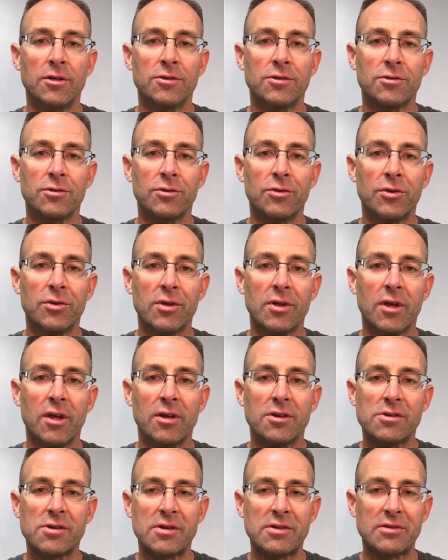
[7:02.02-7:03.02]
truth
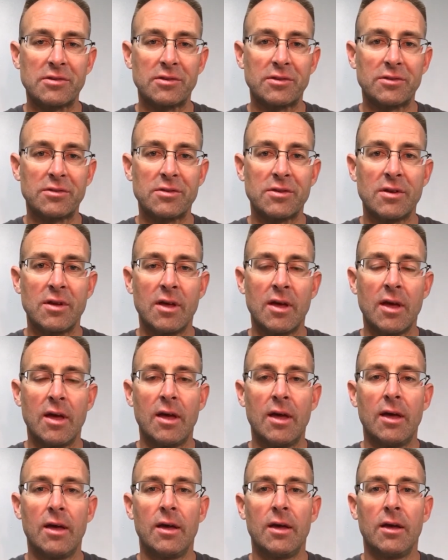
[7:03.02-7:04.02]
and justice
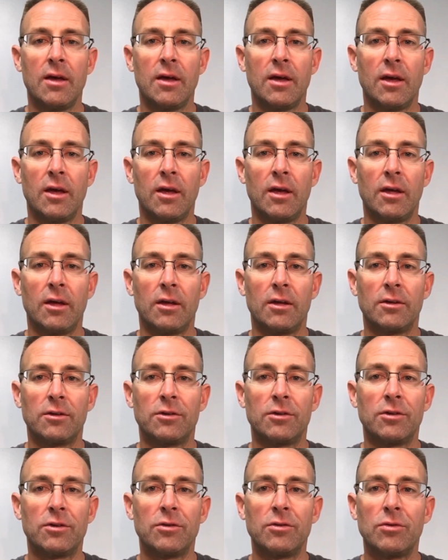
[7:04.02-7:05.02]
and
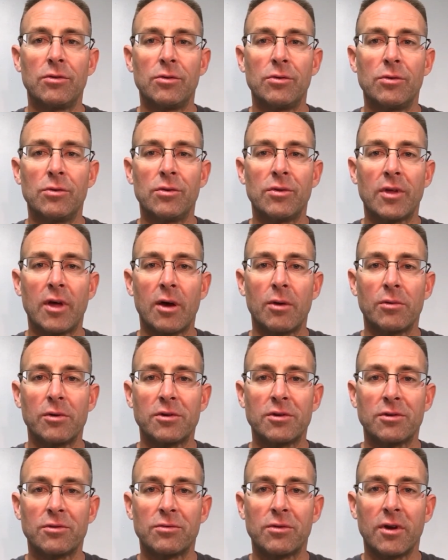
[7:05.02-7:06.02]
to do that
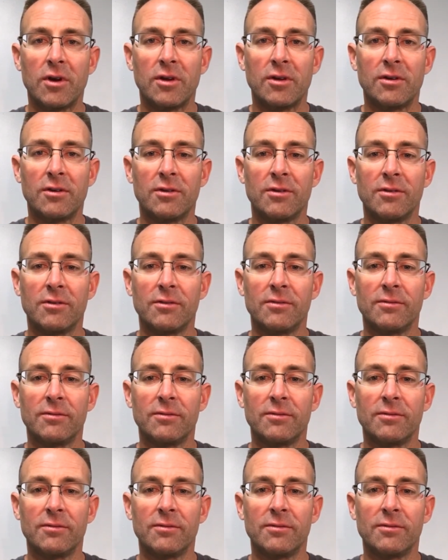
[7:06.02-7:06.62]
which is right.